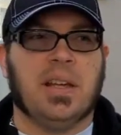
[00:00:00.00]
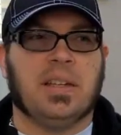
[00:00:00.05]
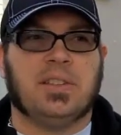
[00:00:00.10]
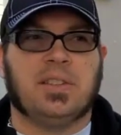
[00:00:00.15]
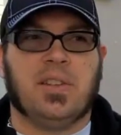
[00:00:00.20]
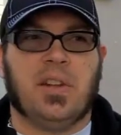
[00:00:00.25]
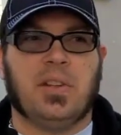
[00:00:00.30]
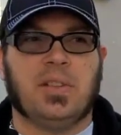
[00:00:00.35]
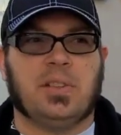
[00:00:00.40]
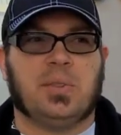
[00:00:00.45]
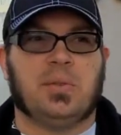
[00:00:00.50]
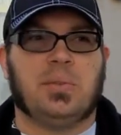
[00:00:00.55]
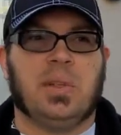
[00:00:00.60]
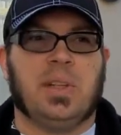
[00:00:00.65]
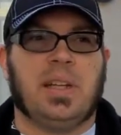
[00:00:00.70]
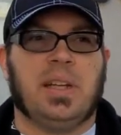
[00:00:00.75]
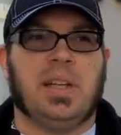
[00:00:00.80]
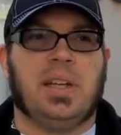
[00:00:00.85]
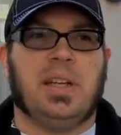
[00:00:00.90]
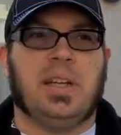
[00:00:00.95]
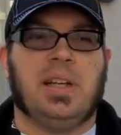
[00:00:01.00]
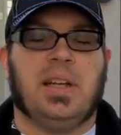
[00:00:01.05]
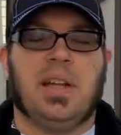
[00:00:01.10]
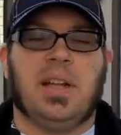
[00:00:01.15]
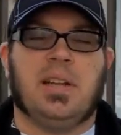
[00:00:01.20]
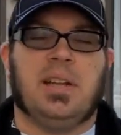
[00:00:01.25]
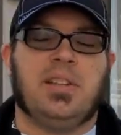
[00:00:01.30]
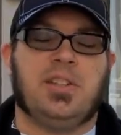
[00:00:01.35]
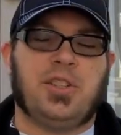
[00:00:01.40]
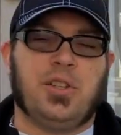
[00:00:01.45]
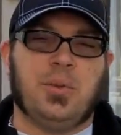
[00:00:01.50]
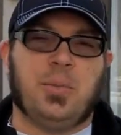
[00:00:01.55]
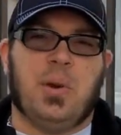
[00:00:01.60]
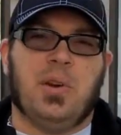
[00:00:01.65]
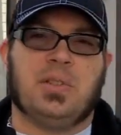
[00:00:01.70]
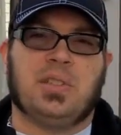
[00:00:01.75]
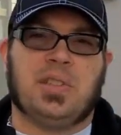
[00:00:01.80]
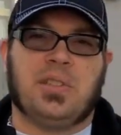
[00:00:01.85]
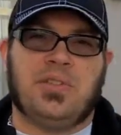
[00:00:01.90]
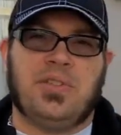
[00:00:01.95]
So those are really the two
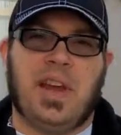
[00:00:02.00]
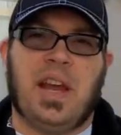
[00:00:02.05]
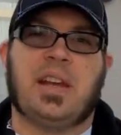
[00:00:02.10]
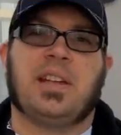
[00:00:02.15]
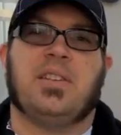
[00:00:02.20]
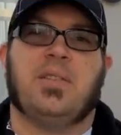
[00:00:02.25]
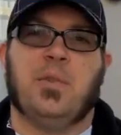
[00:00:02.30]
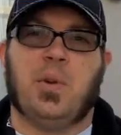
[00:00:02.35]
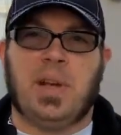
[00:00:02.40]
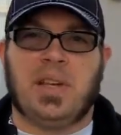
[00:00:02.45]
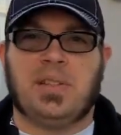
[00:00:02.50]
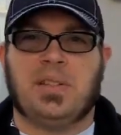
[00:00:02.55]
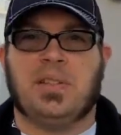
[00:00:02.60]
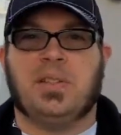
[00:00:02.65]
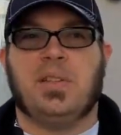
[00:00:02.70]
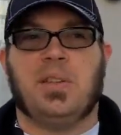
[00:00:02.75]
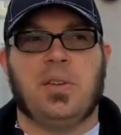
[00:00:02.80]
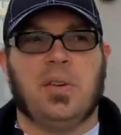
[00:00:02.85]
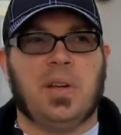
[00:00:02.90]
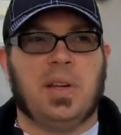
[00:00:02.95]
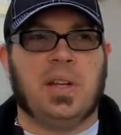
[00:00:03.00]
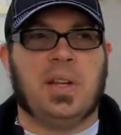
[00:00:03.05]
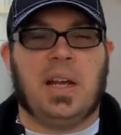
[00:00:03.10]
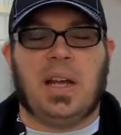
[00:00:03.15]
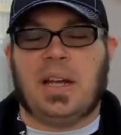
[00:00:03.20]
most effective ways to do it.